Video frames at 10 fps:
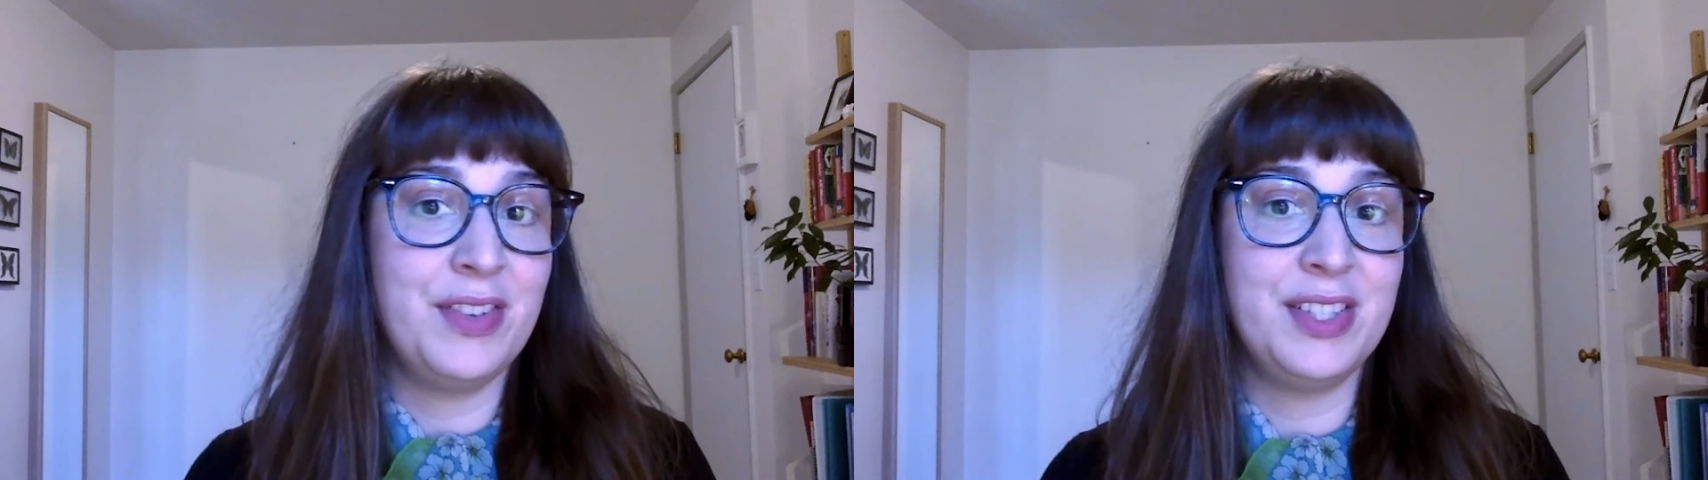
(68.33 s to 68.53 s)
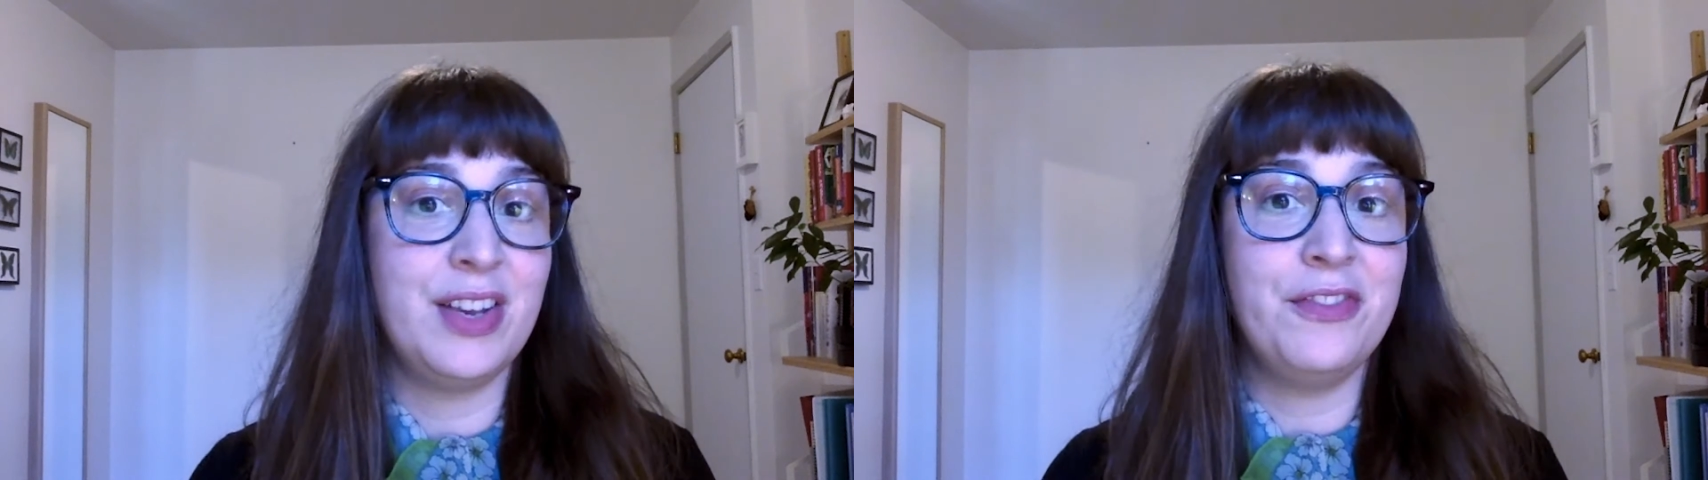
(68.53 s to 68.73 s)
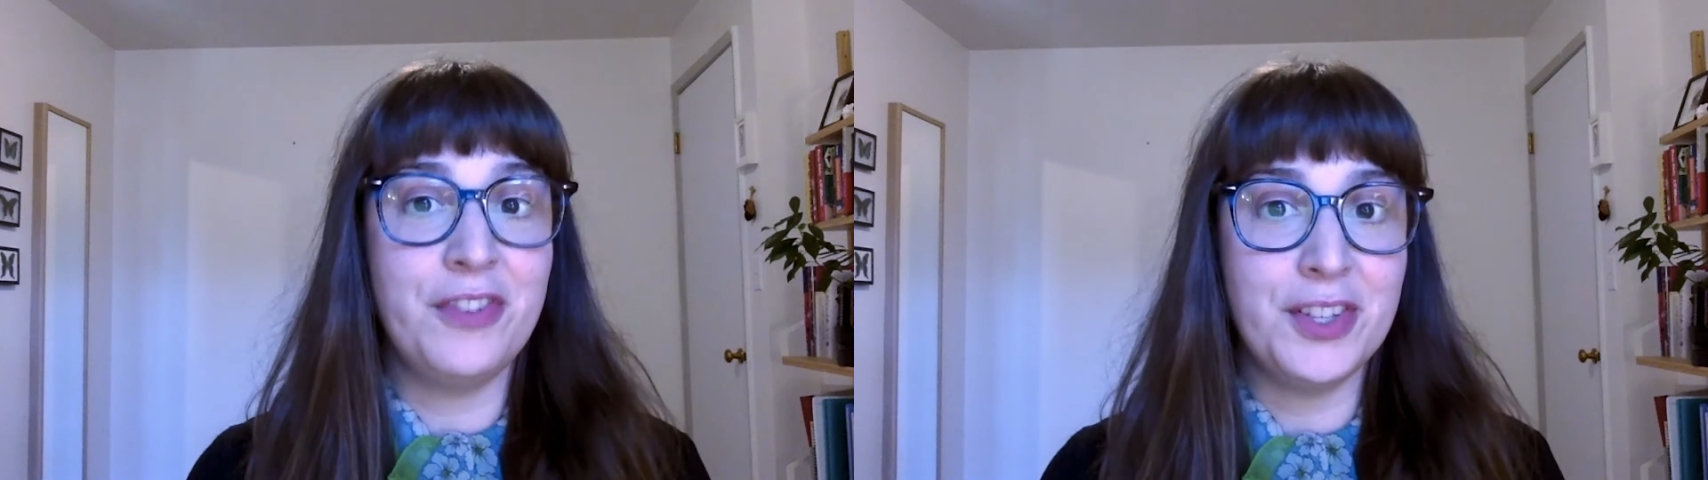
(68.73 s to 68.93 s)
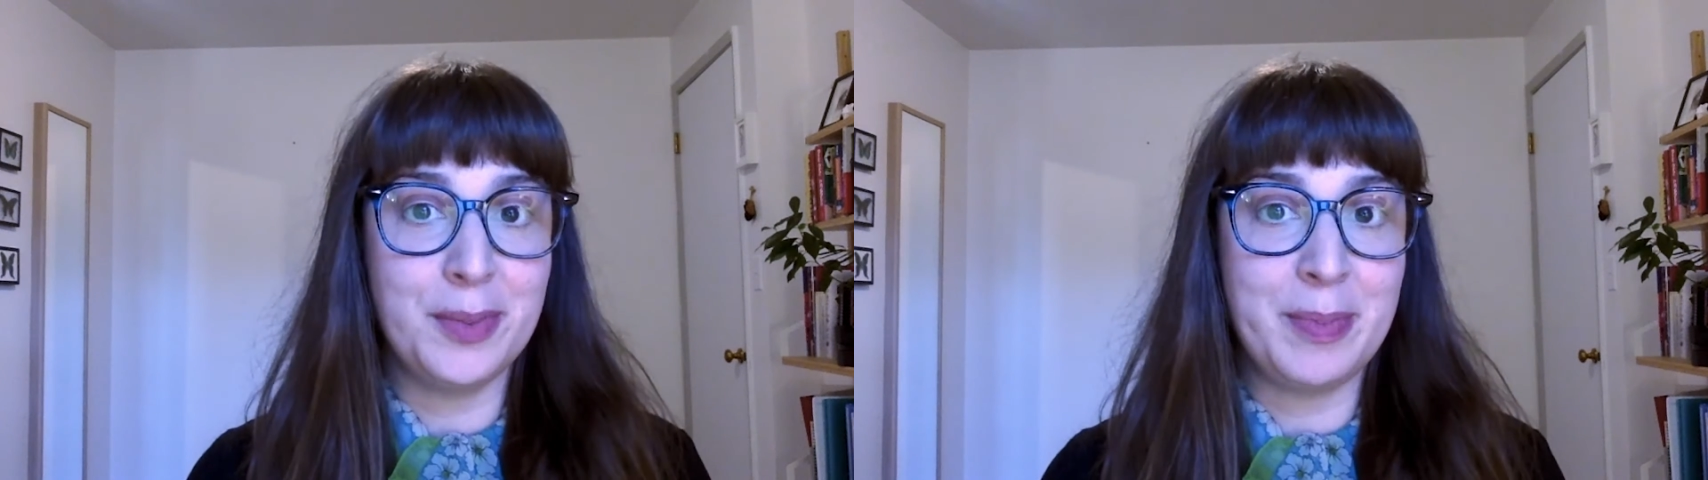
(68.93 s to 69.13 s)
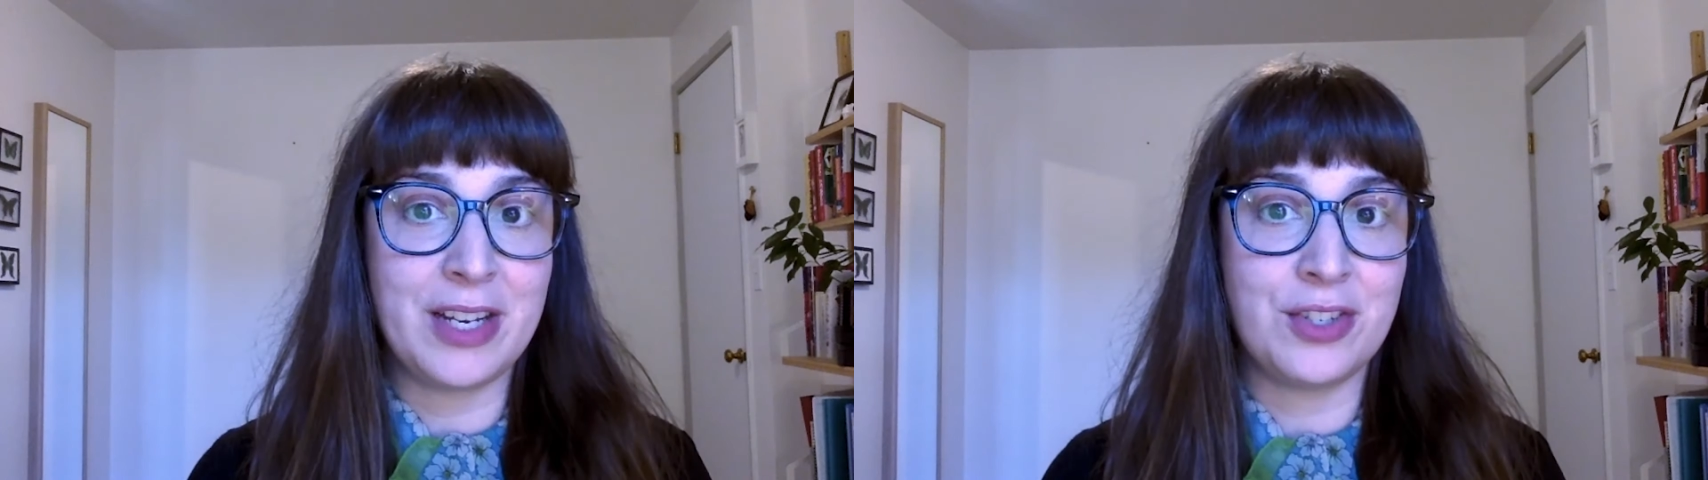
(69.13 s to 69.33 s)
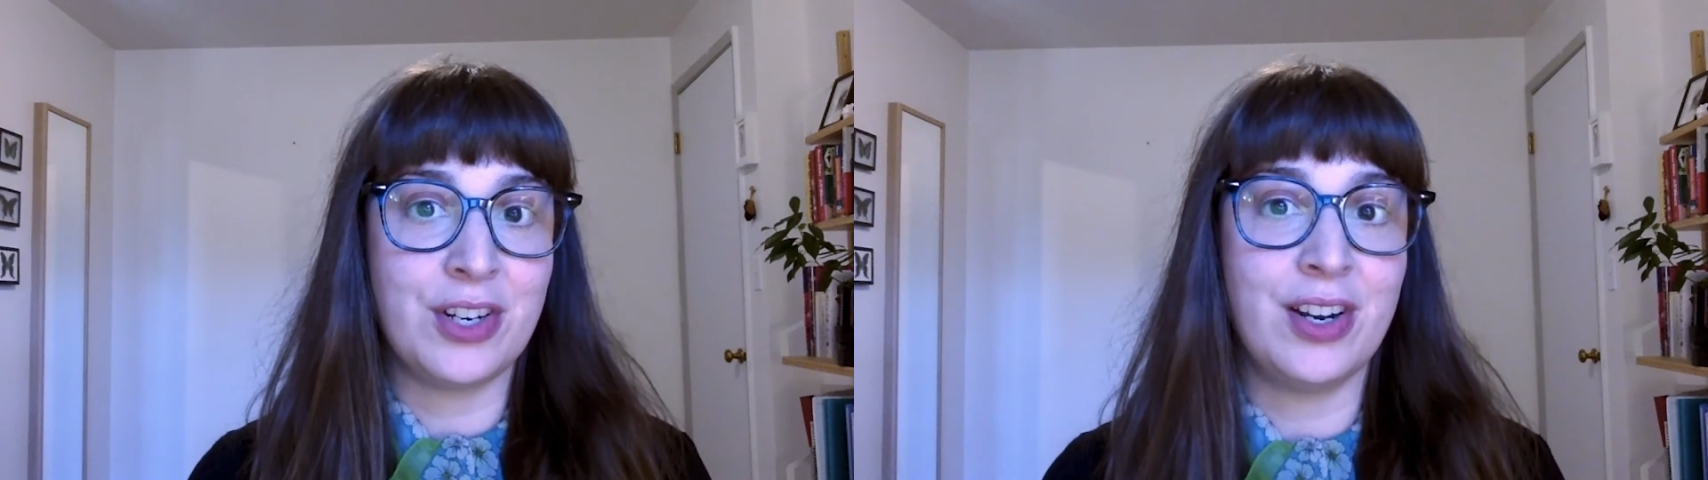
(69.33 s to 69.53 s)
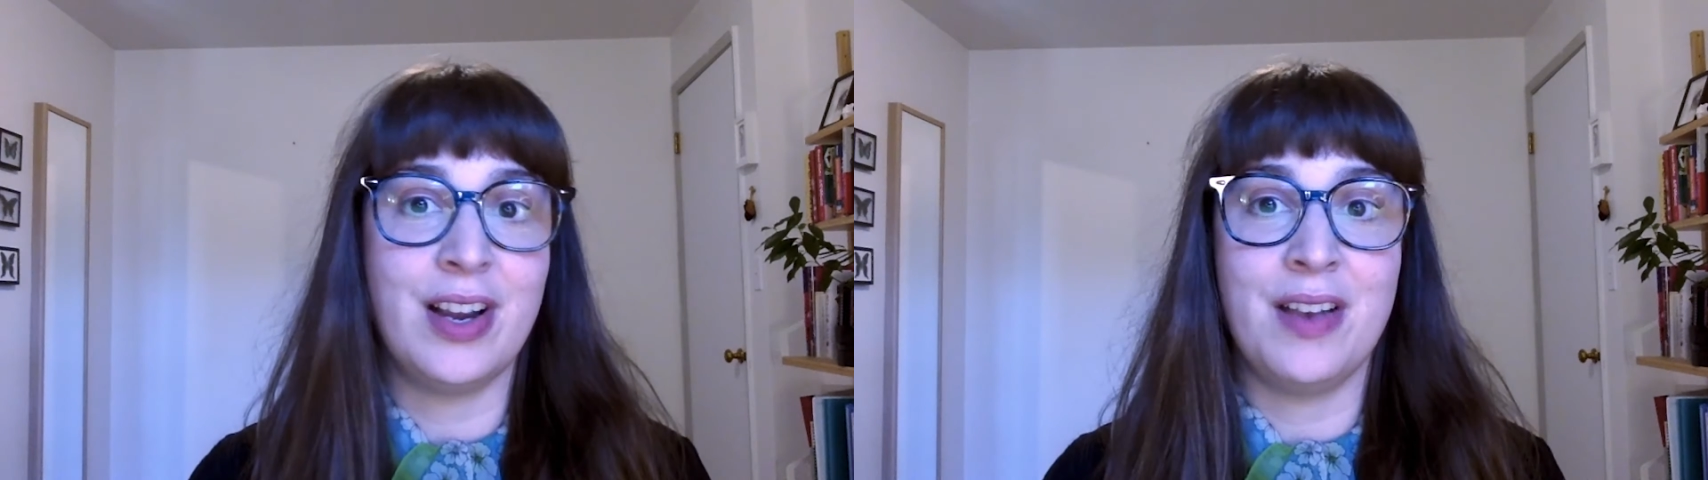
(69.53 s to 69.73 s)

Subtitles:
us a fuller picture